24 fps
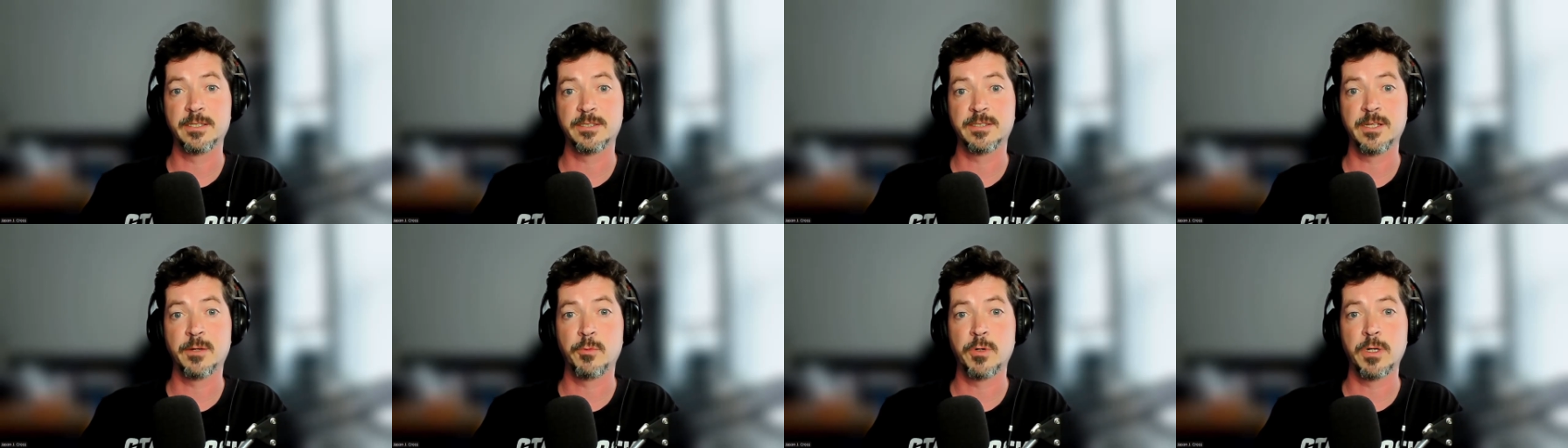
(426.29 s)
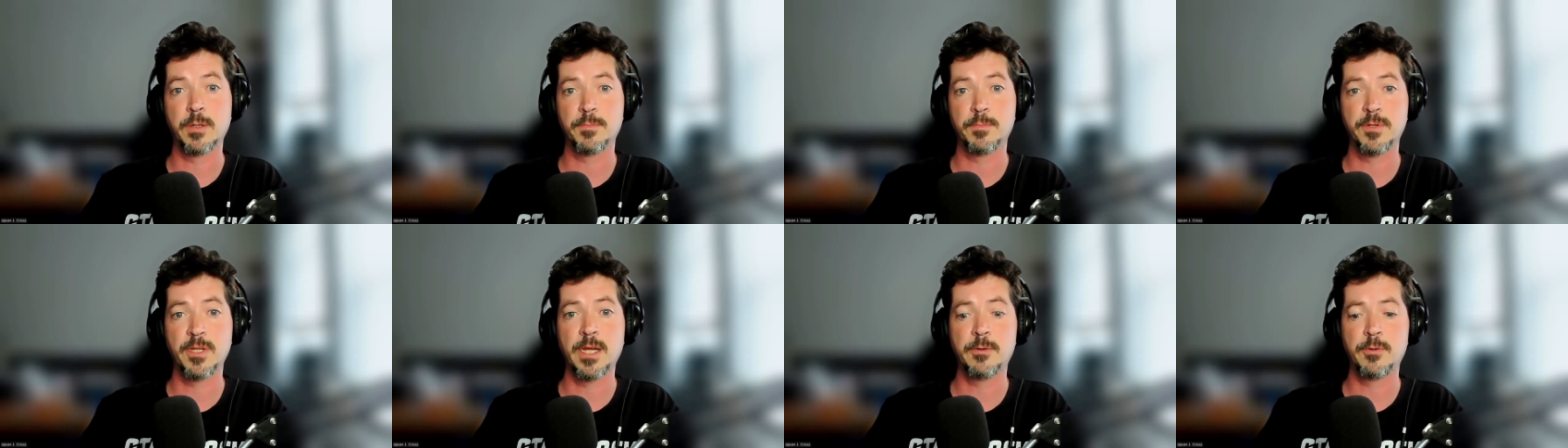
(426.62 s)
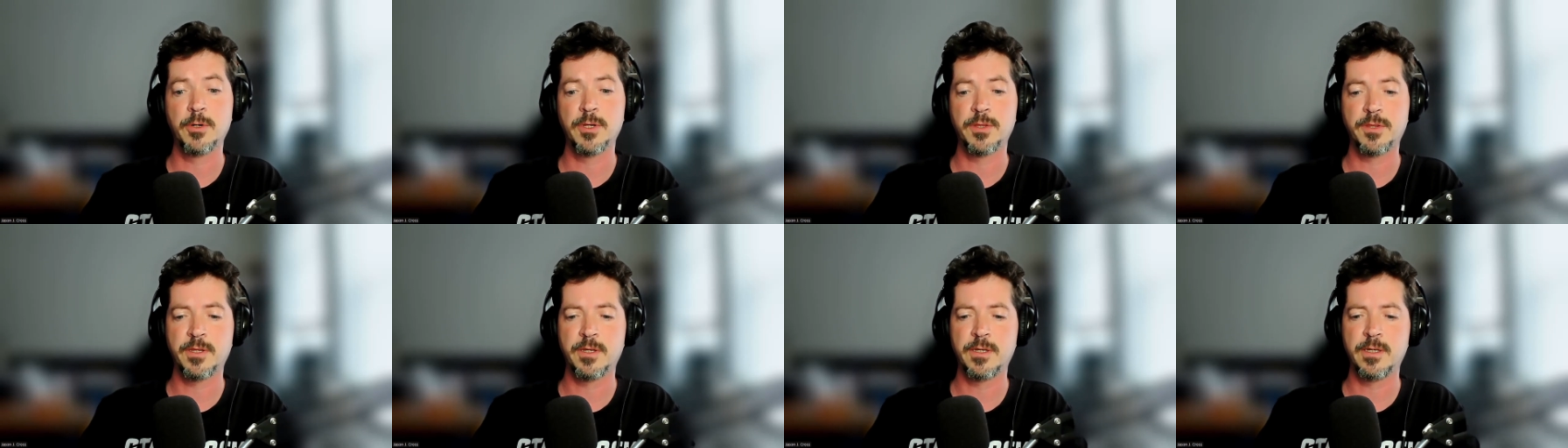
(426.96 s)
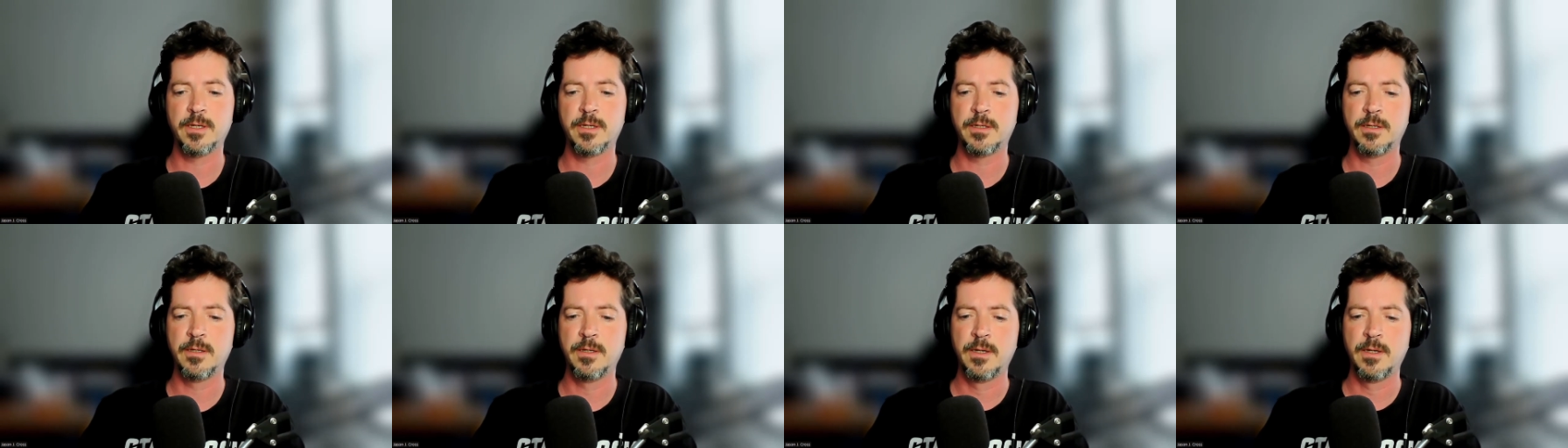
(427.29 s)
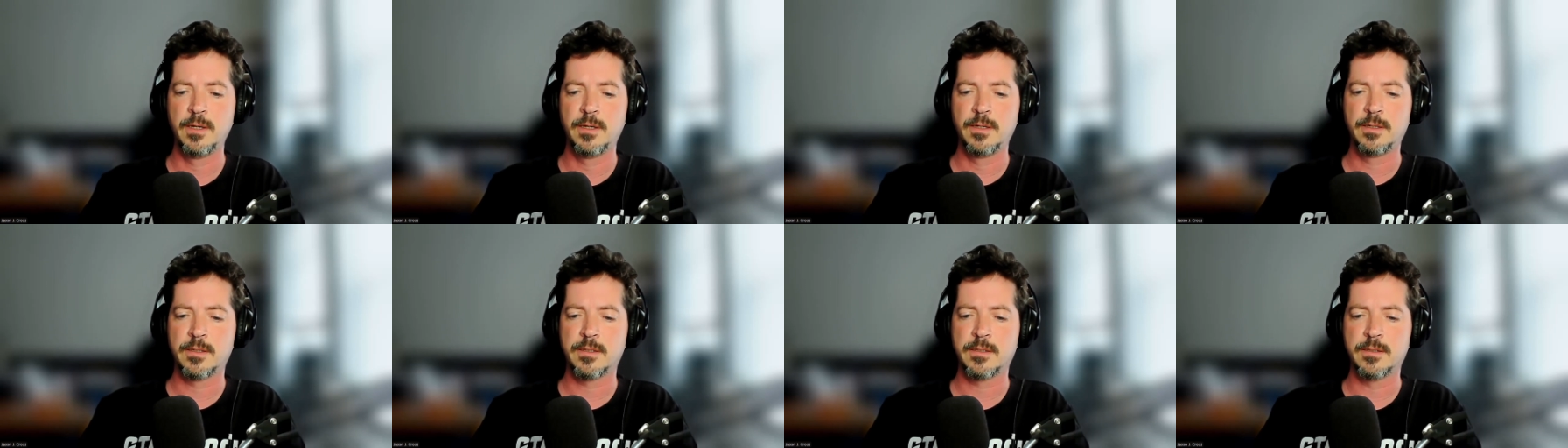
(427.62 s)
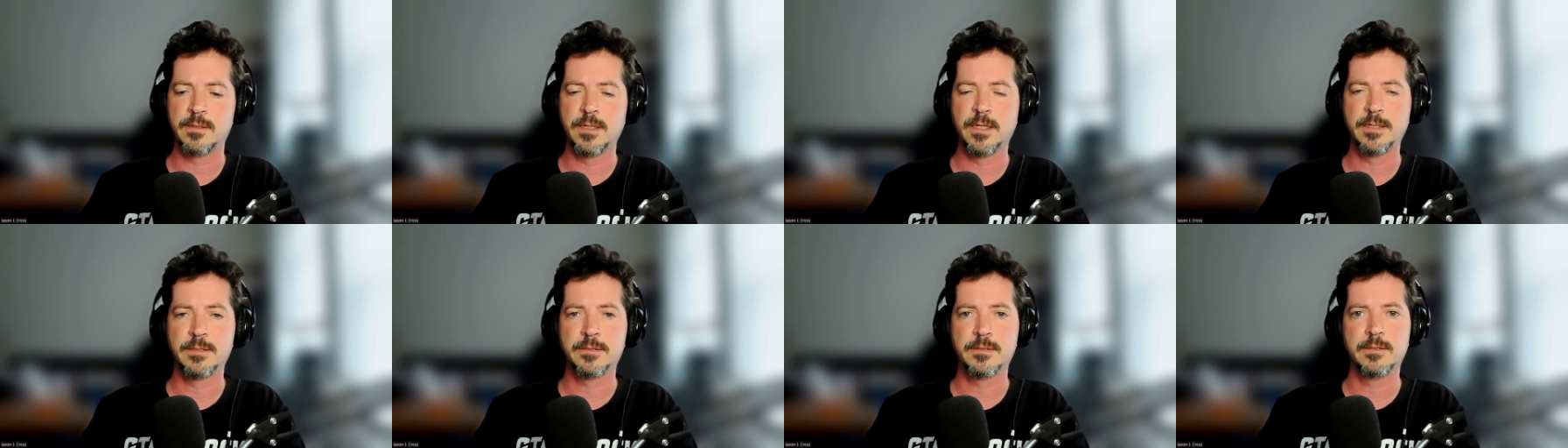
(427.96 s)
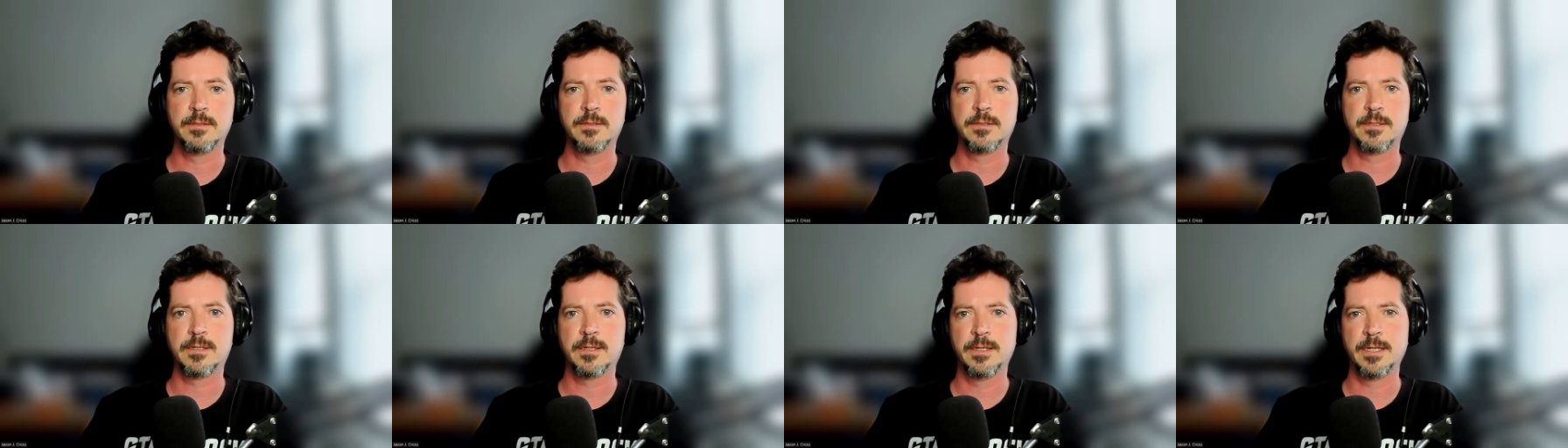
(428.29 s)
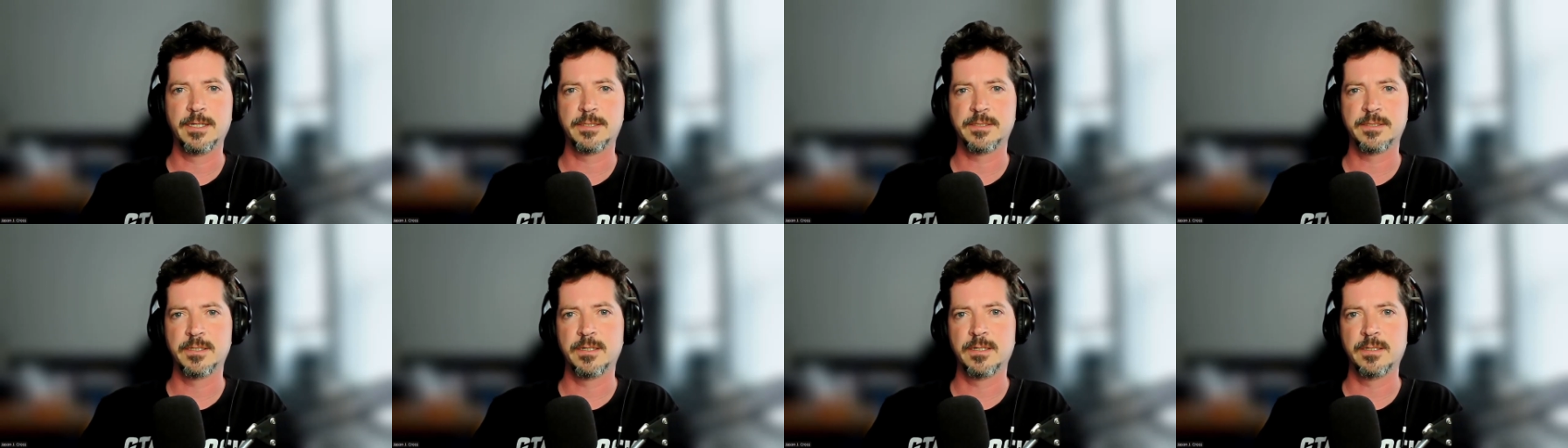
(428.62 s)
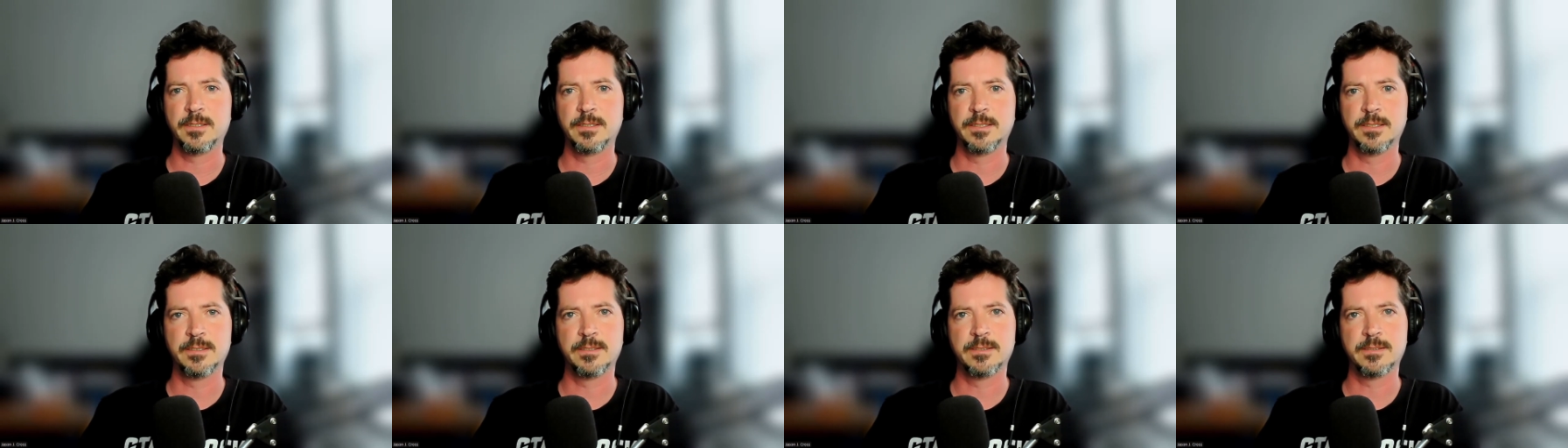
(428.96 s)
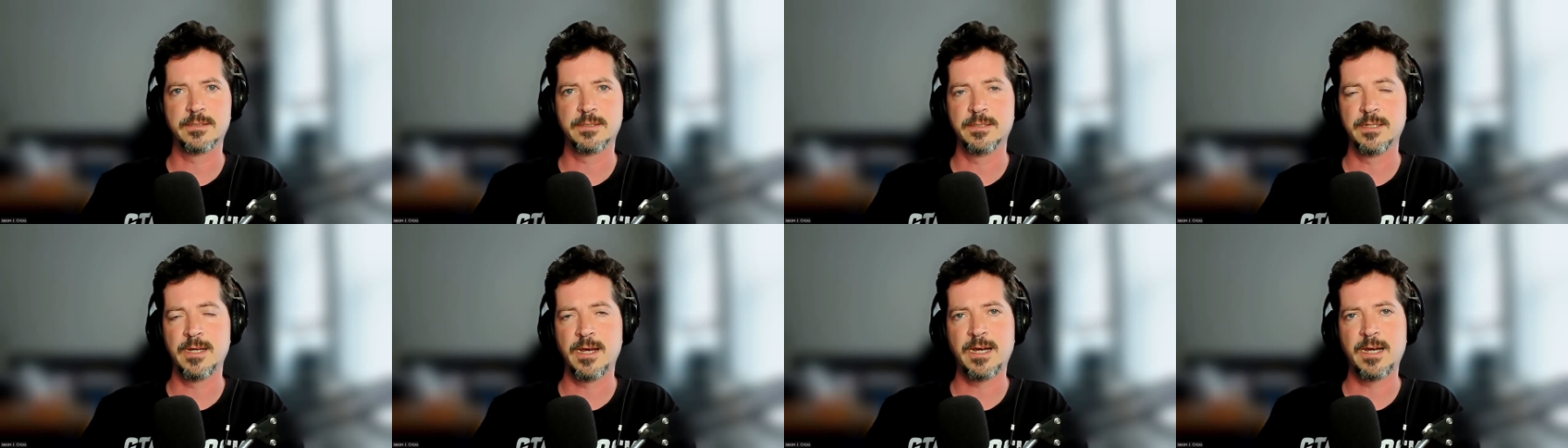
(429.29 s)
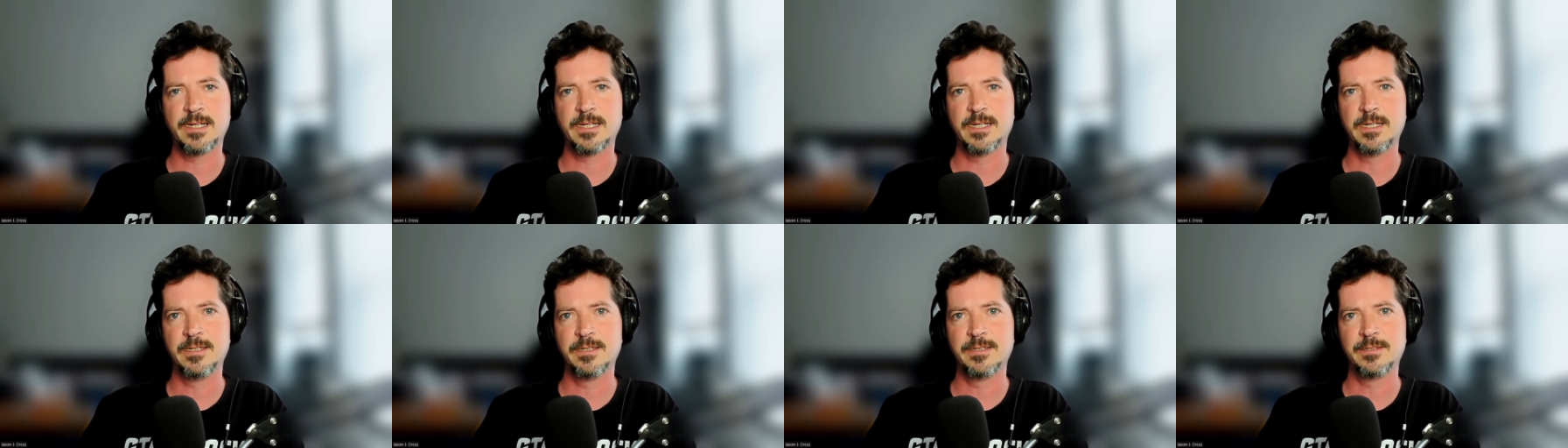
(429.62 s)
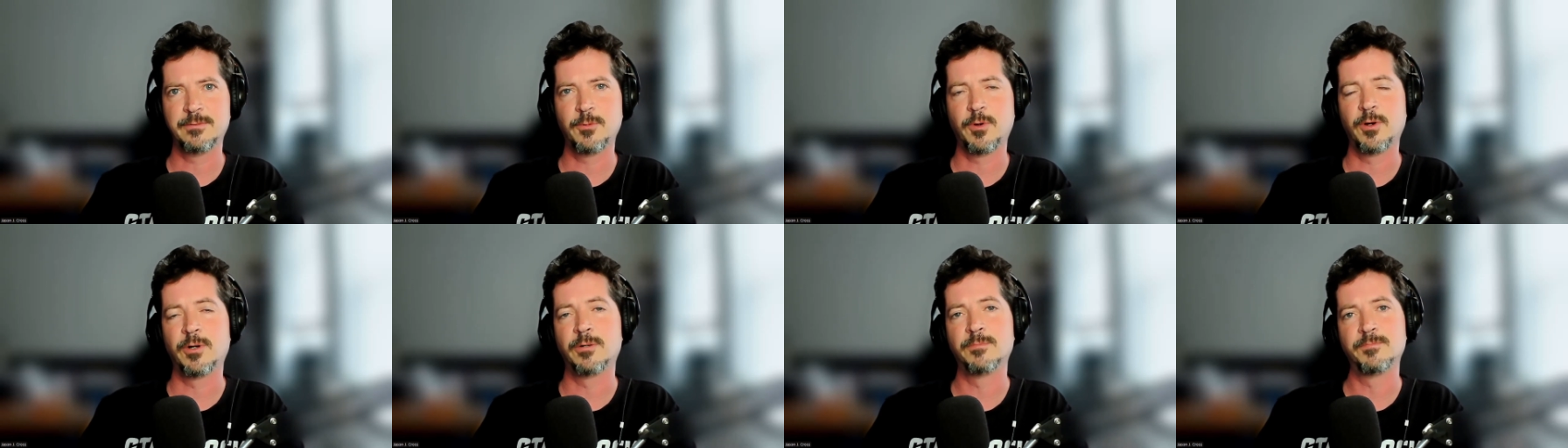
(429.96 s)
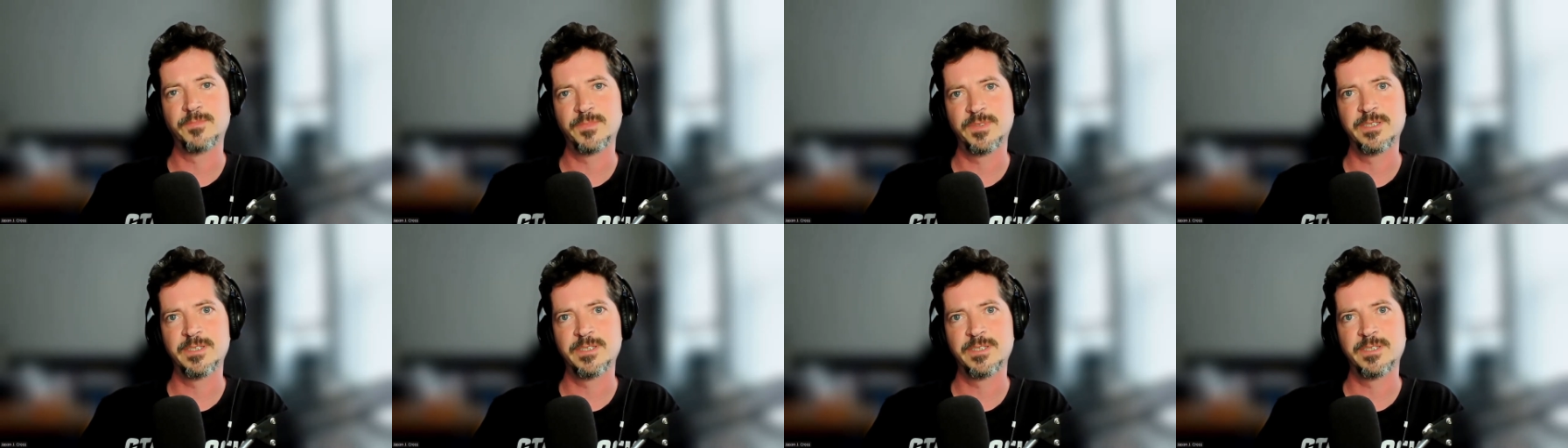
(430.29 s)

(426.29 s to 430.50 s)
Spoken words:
because they want to play with it. Kaneta is not well,